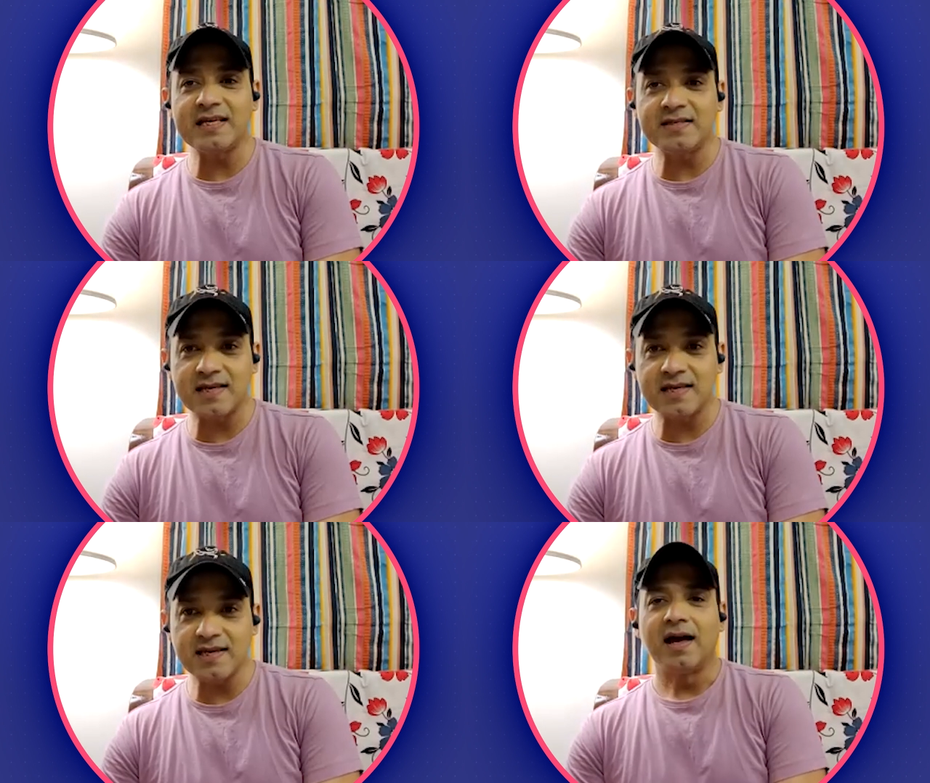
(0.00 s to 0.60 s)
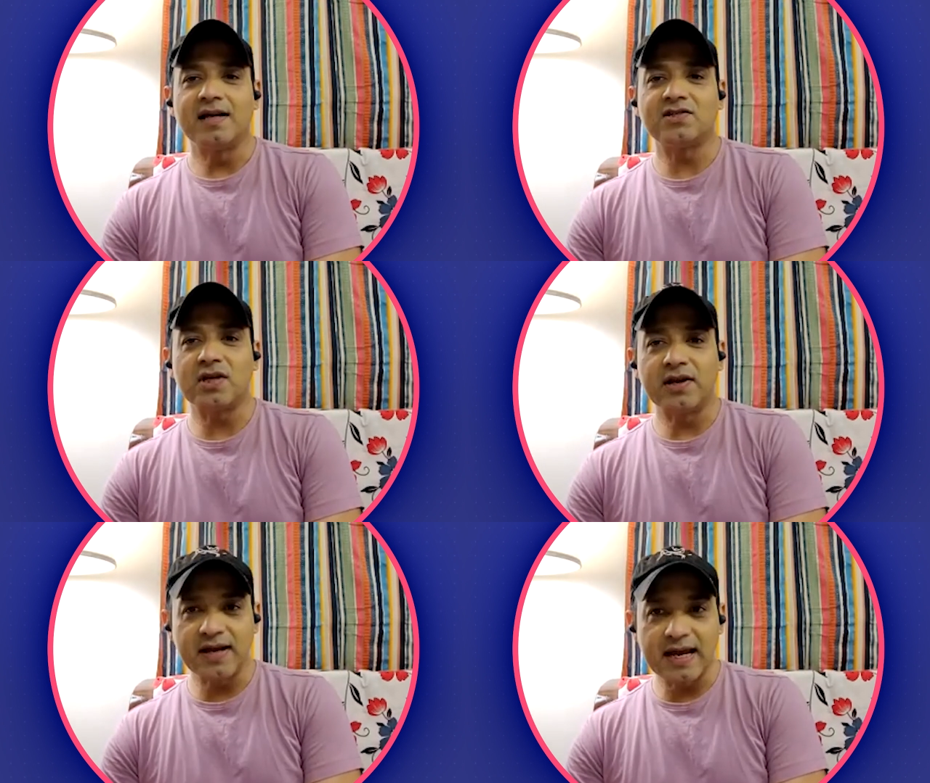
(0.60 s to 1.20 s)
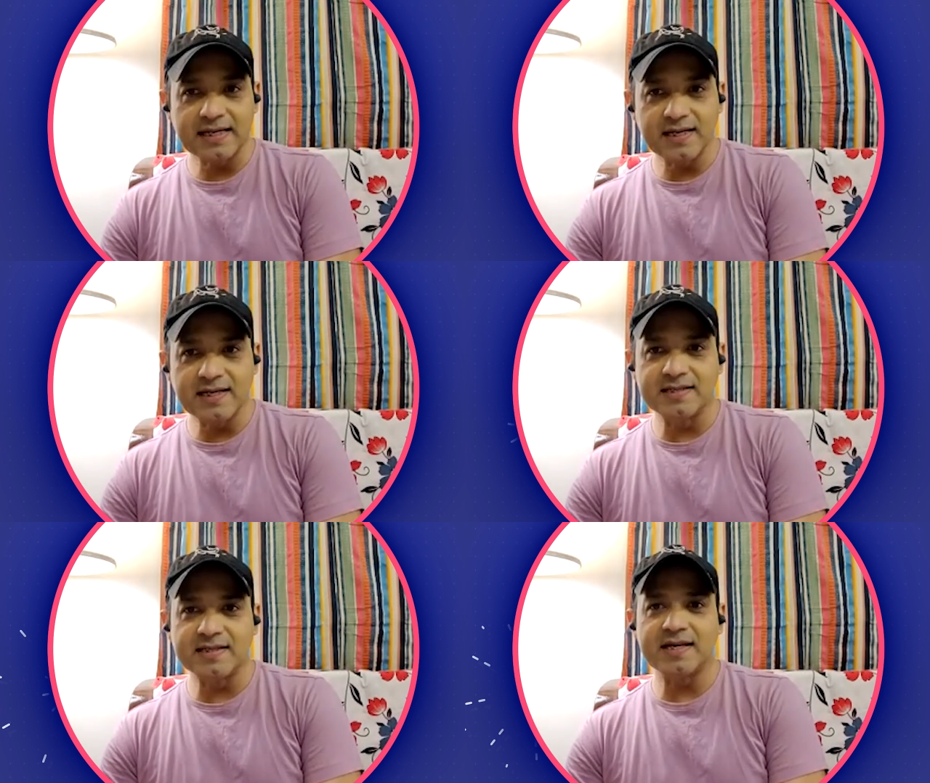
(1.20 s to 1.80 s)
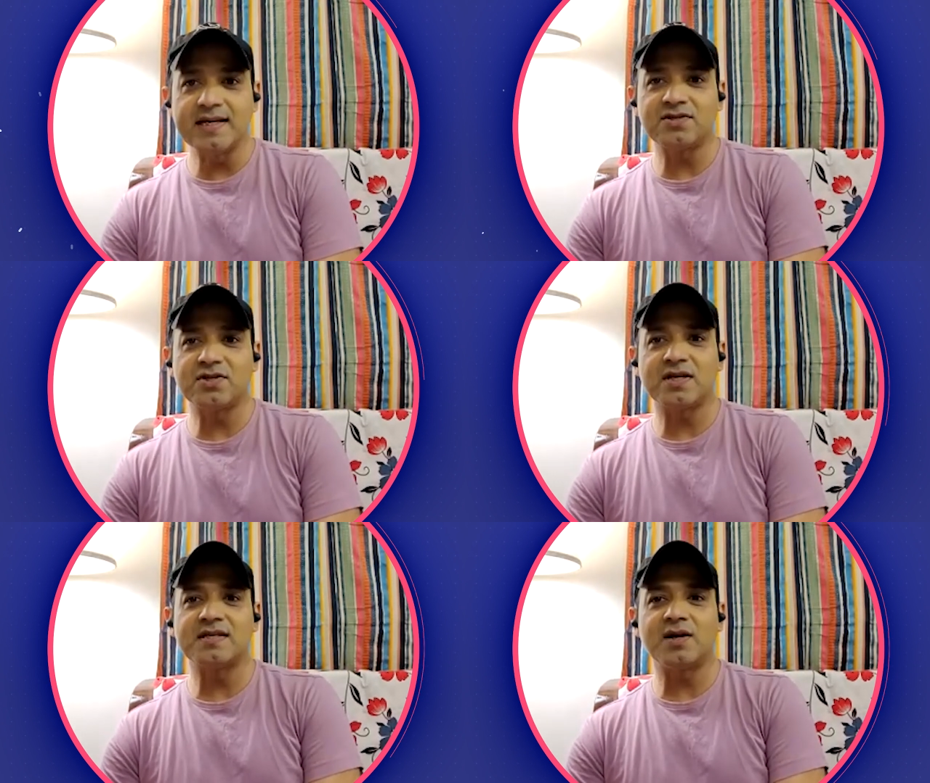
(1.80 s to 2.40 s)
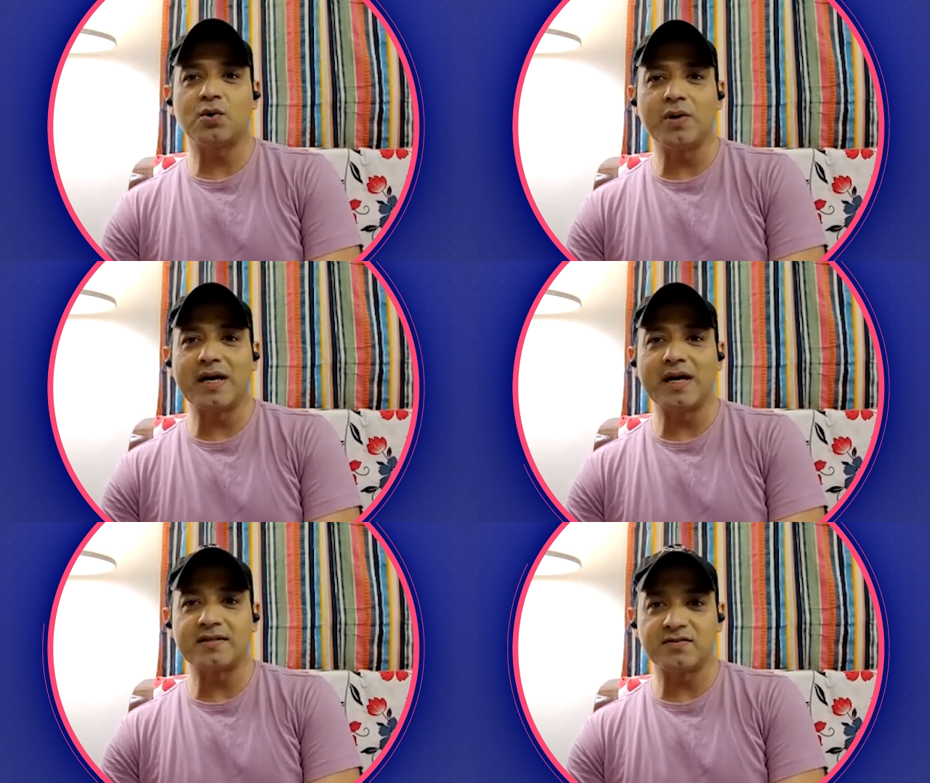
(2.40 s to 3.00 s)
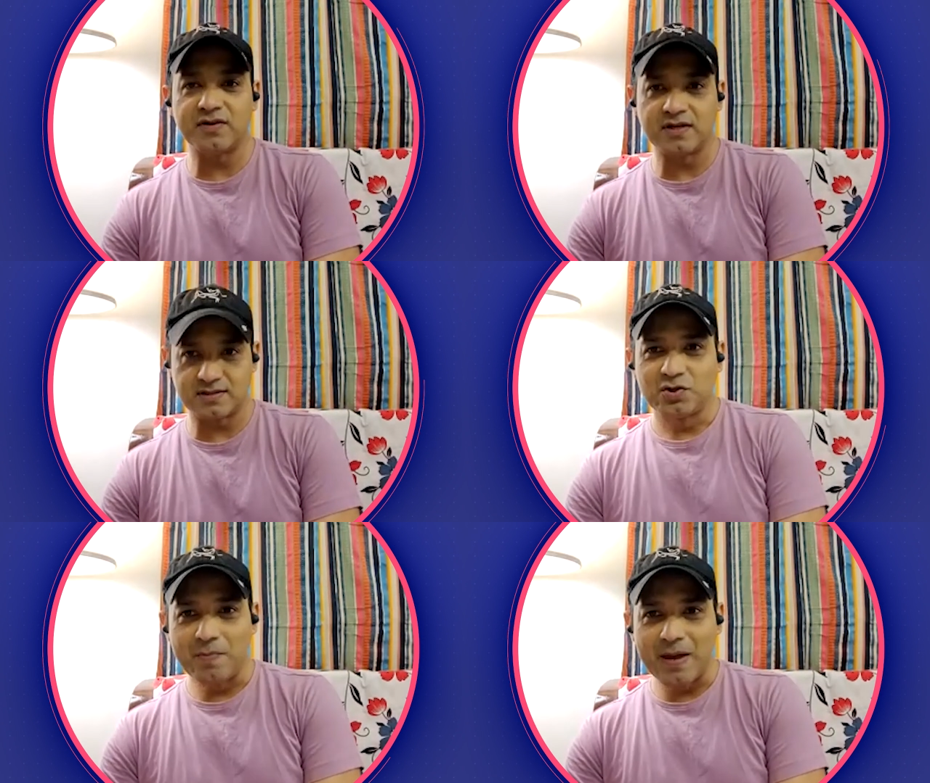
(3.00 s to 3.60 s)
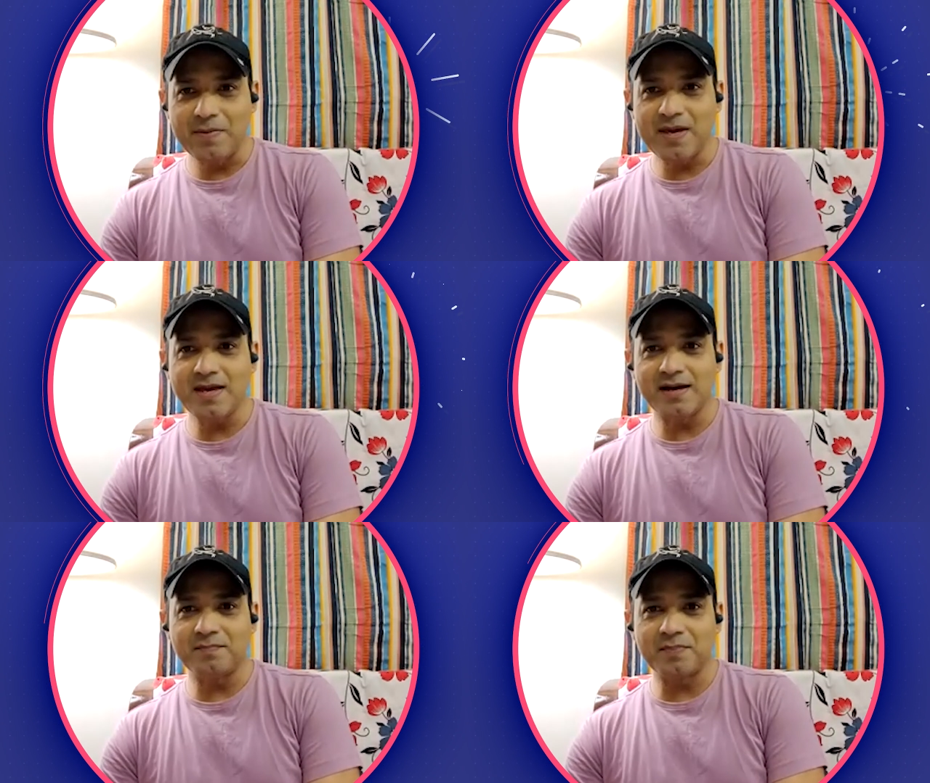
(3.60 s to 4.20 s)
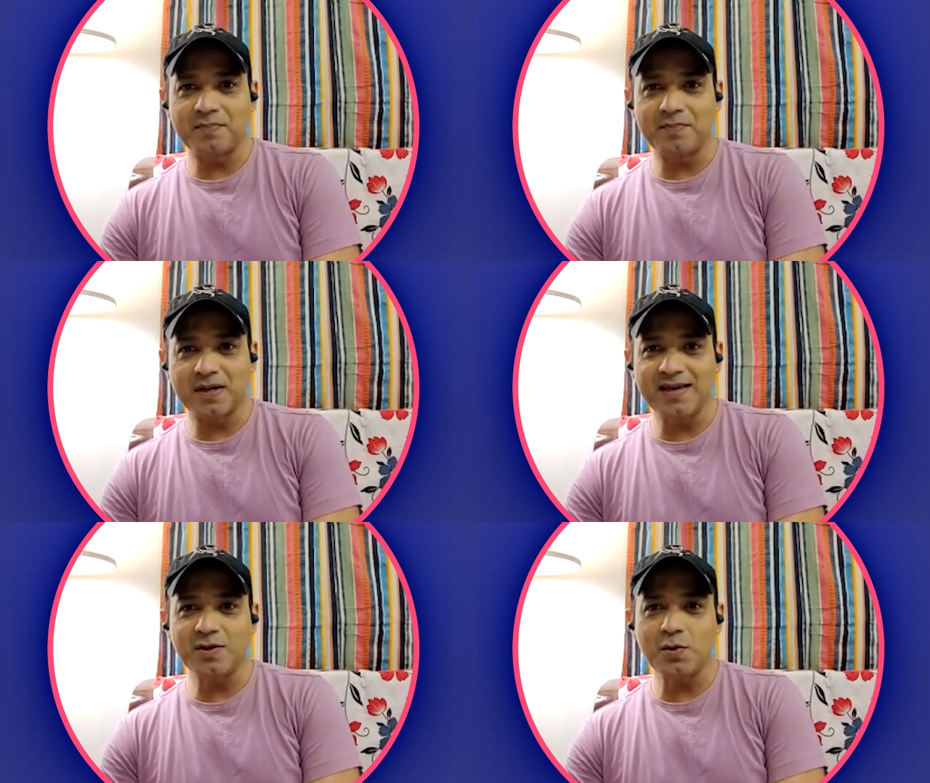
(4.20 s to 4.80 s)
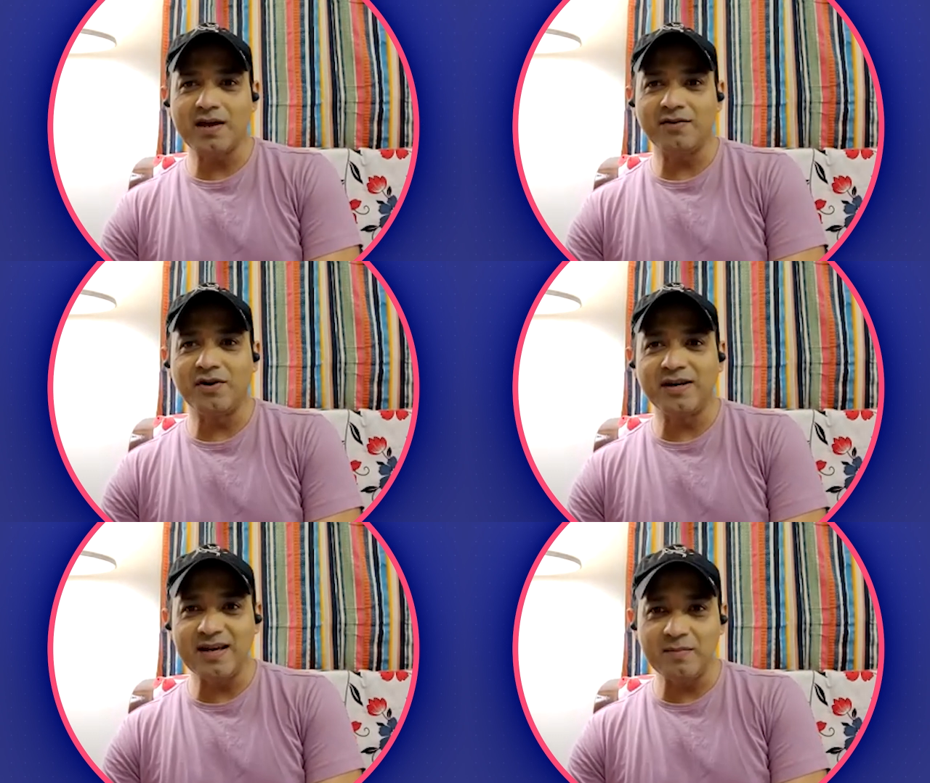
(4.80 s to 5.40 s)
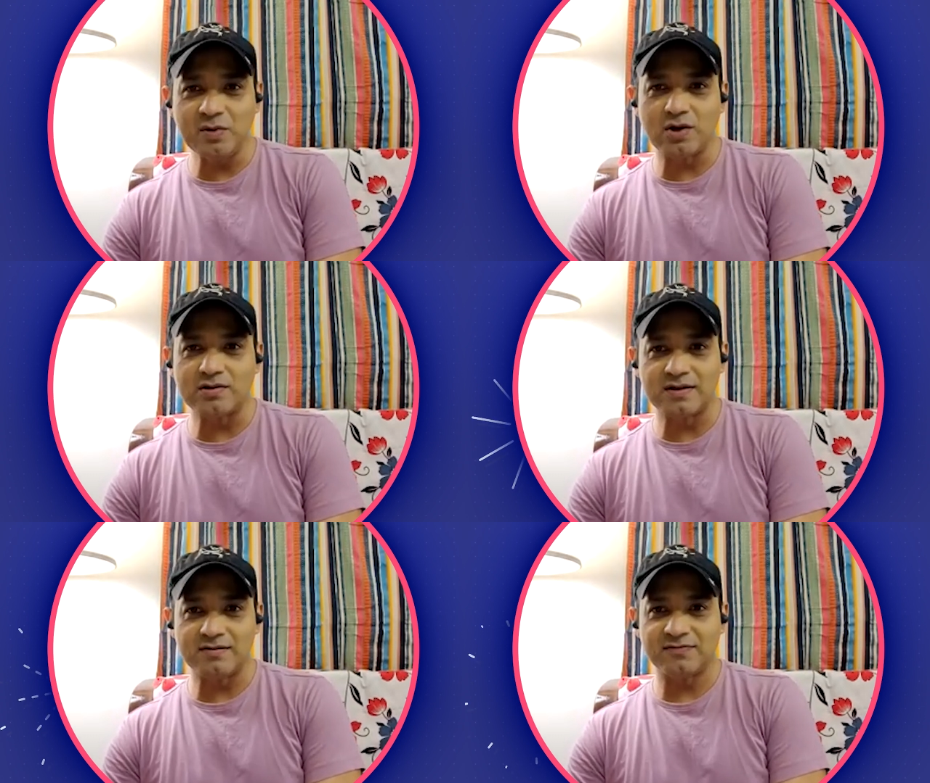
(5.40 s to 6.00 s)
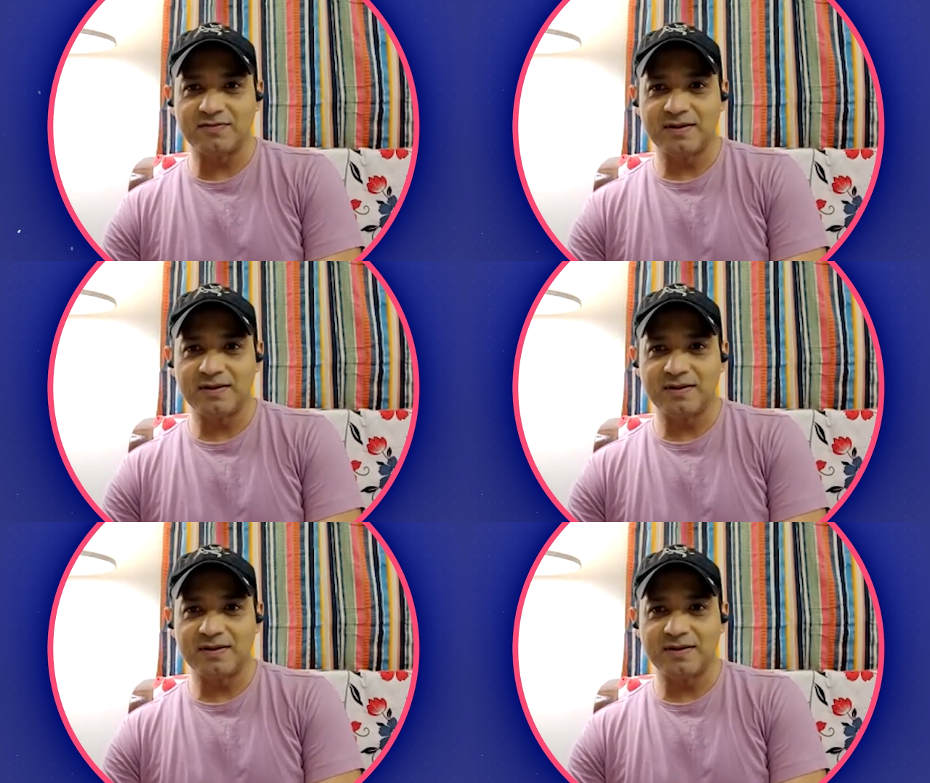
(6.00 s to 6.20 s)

easy. It's really easy. It's just that who gets it first. So maybe Pratik, you can redeem yourself.